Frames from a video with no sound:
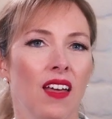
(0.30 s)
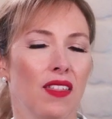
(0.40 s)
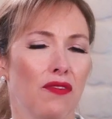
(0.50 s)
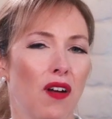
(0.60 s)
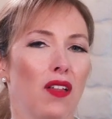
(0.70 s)

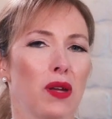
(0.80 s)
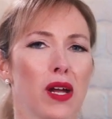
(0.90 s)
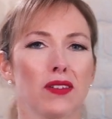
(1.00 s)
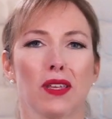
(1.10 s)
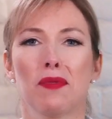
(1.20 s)
The following
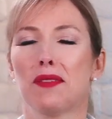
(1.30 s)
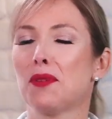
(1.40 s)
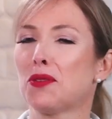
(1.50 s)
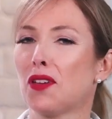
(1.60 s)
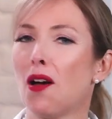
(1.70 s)
are some of the
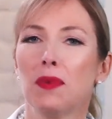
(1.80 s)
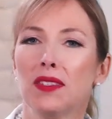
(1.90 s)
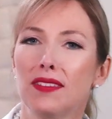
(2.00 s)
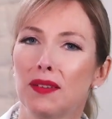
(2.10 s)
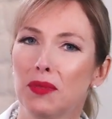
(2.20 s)
most common
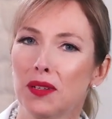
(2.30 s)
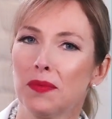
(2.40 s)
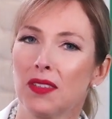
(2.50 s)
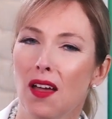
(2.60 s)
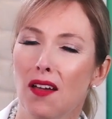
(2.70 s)

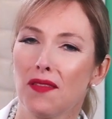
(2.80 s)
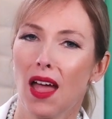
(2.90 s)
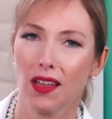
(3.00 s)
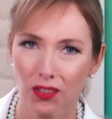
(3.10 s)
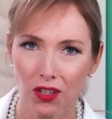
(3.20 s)
symptoms of
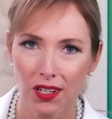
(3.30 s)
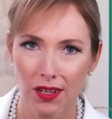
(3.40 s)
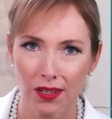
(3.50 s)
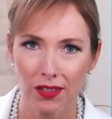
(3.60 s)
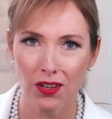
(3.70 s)

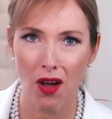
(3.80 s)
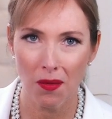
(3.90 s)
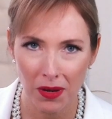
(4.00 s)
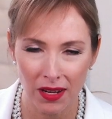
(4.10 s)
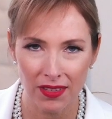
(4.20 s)
estrogen
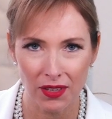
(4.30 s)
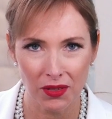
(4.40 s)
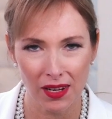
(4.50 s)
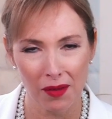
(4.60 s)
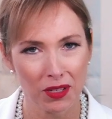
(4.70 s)
dominance. So
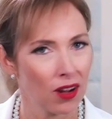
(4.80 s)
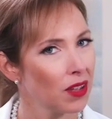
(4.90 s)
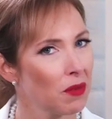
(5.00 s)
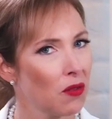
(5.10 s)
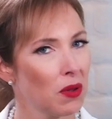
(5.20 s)
today I'm talking
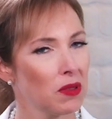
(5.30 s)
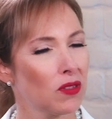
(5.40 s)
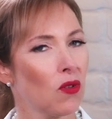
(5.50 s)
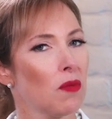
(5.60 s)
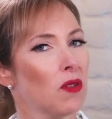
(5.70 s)
about women's
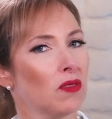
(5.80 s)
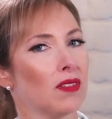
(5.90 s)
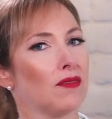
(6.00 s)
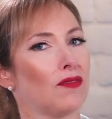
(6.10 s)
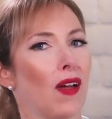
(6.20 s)
hormones
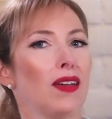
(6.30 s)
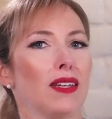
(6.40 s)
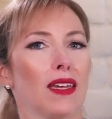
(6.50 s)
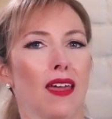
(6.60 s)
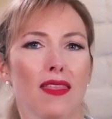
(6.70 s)
and
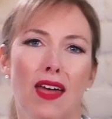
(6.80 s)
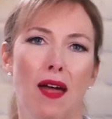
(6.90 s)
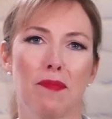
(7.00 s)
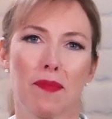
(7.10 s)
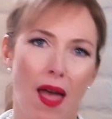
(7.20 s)
finding
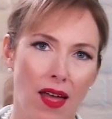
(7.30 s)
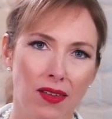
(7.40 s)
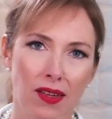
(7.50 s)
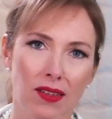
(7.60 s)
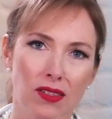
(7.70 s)
that
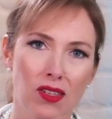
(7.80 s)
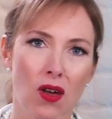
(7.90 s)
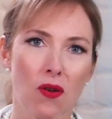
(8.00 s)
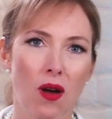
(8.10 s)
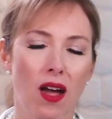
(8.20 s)
balance.
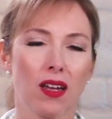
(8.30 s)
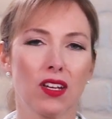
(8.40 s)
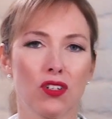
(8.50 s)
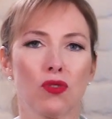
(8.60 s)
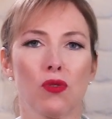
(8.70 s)
So
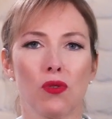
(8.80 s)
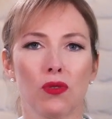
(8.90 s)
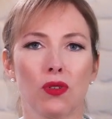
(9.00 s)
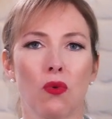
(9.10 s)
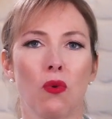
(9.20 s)

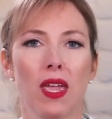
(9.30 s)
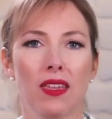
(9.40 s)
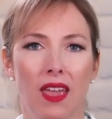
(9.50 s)
uncontrolled weight